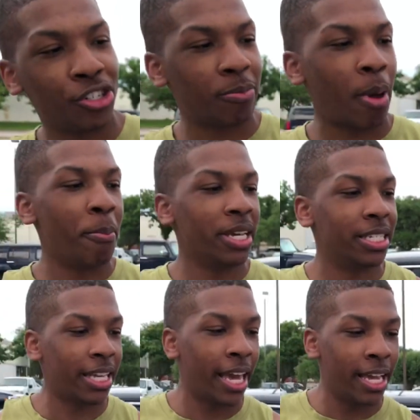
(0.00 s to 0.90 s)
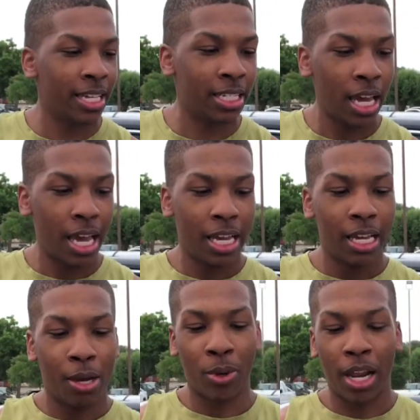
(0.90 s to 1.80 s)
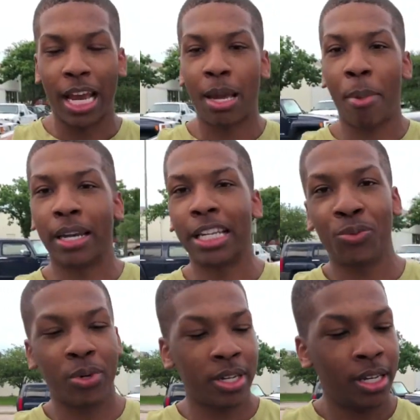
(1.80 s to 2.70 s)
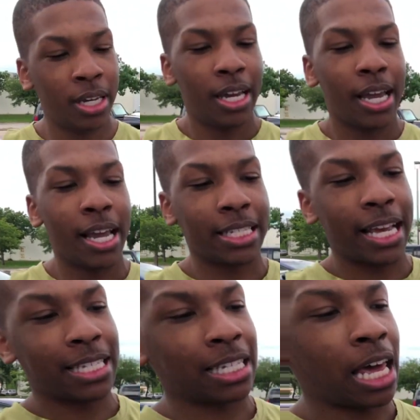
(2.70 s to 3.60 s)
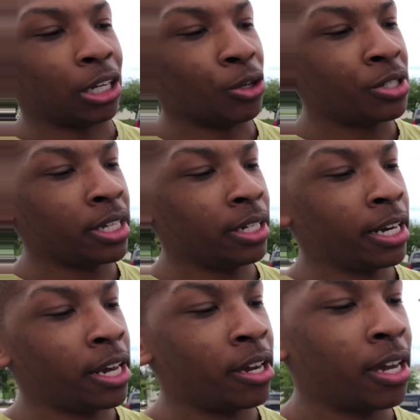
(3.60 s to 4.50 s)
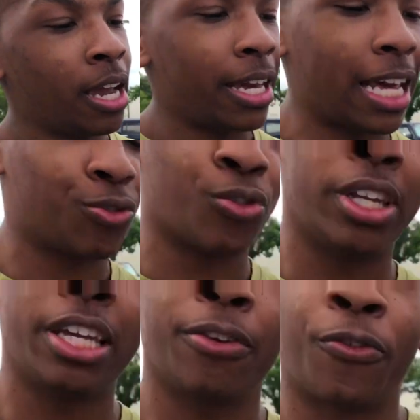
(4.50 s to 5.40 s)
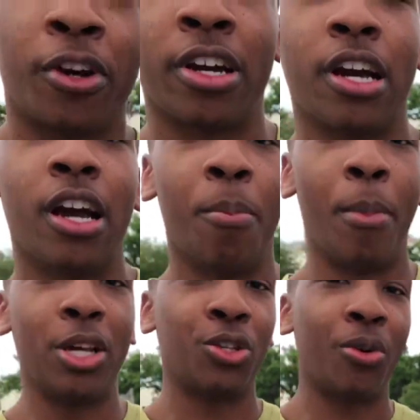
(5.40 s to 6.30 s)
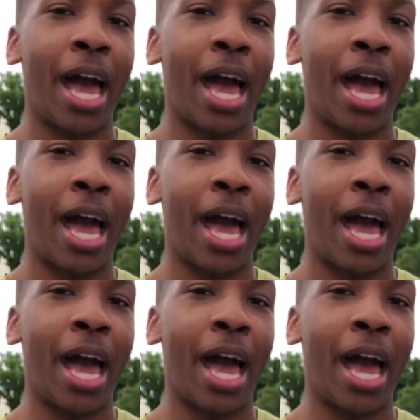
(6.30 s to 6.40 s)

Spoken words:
are just my BCAAs. What I like about this one is it has a lot of leucine in there. That's really for muscle